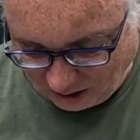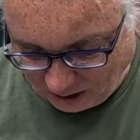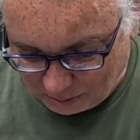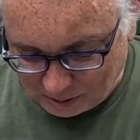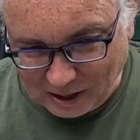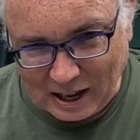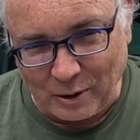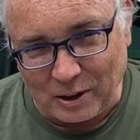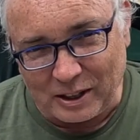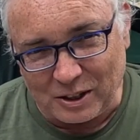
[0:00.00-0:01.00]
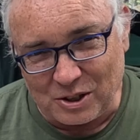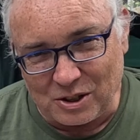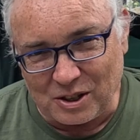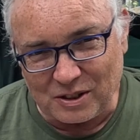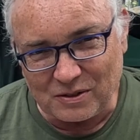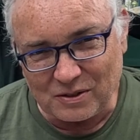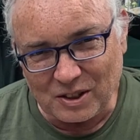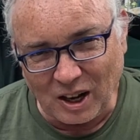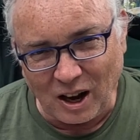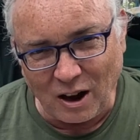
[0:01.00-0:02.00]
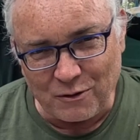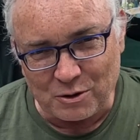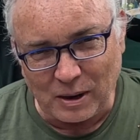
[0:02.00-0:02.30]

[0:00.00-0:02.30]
I would allow at least half as